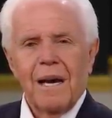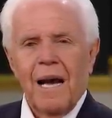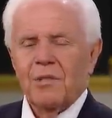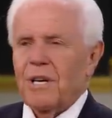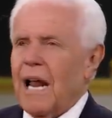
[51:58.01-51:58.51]

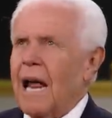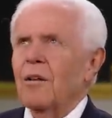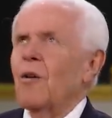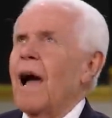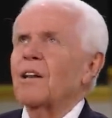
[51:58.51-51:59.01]
I said, I
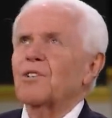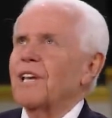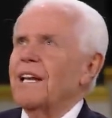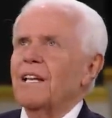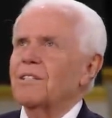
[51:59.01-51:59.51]
don't know how to
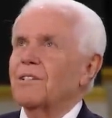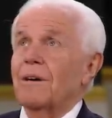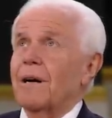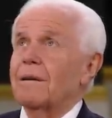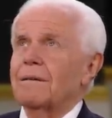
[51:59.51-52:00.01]
say this
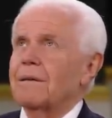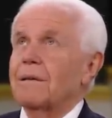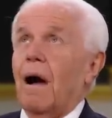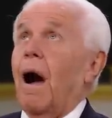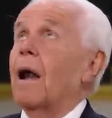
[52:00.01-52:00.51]
to
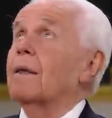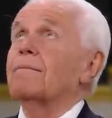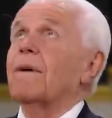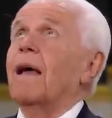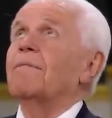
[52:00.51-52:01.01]
God
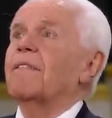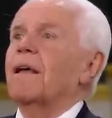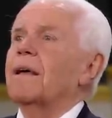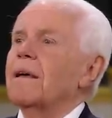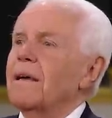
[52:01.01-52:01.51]
of
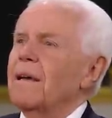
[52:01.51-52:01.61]
everything,